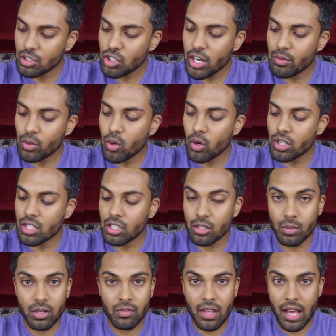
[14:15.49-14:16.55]
try and record a
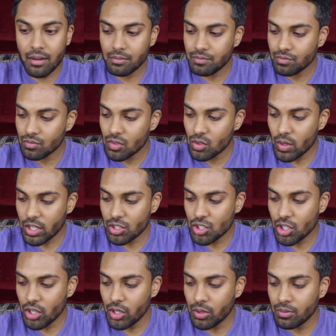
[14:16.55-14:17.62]
little bit of that so I can
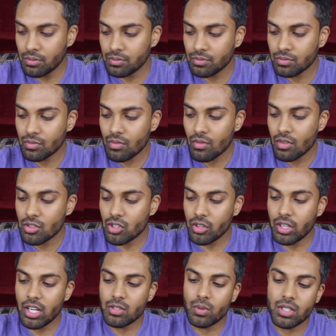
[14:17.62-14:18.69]
show you
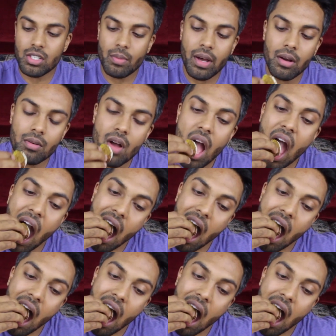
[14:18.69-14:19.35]
guys what it's about.